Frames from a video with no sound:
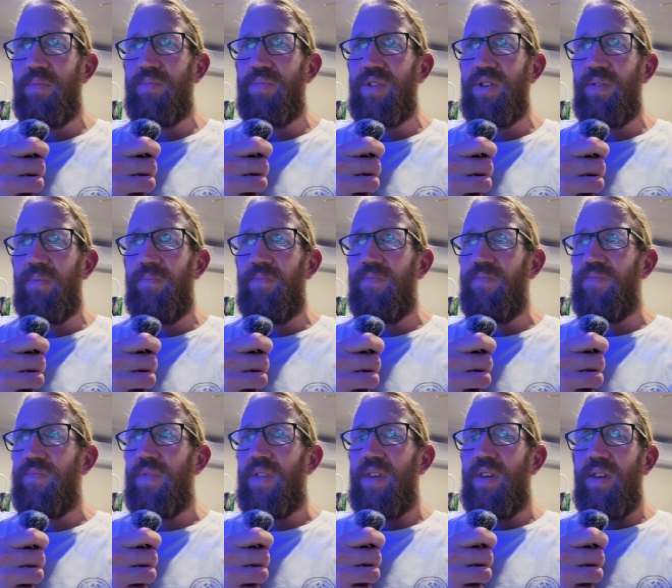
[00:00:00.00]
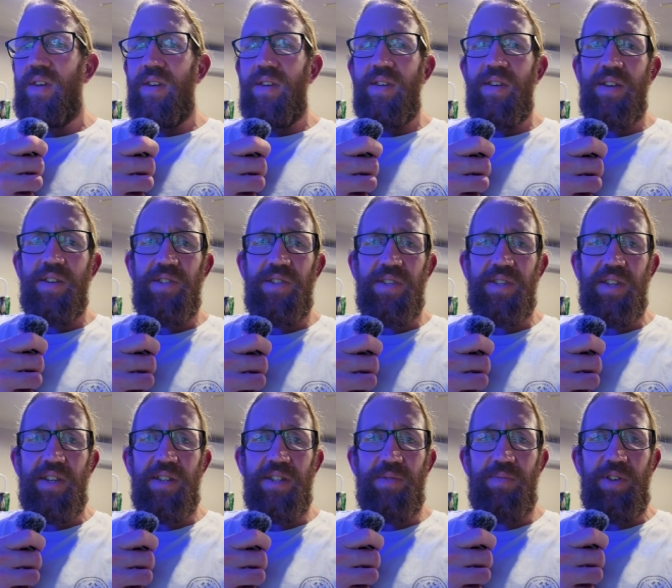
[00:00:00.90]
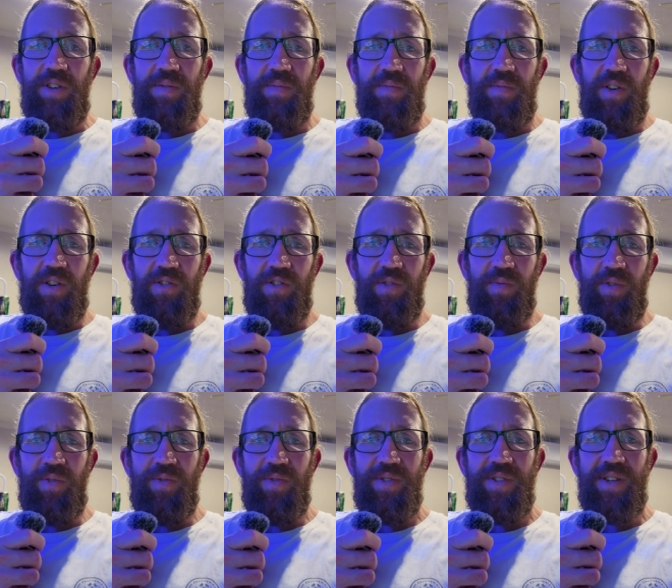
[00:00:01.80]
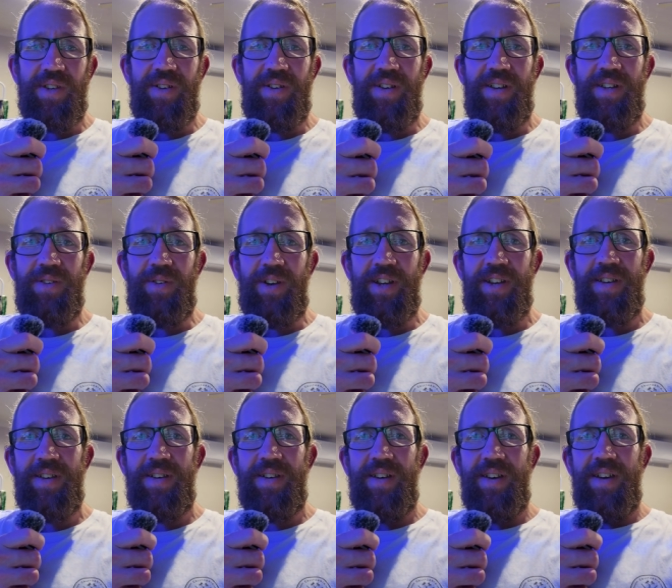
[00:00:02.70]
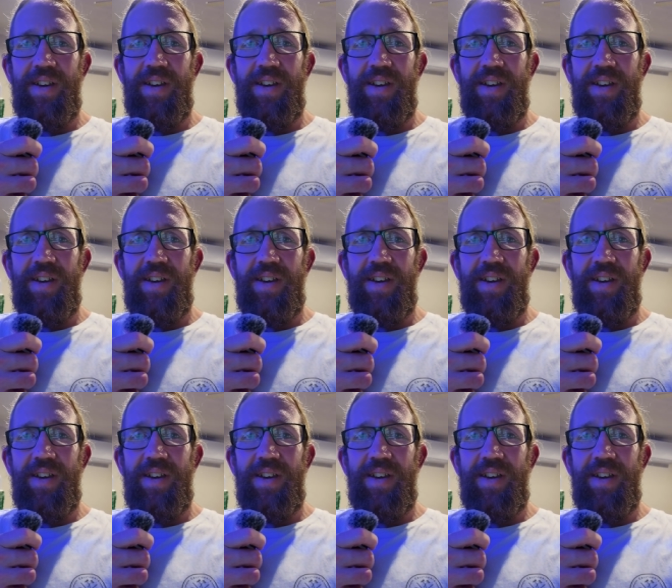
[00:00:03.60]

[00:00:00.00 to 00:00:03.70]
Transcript: up, but yeah, it just sounds a bit horrible. So anyway,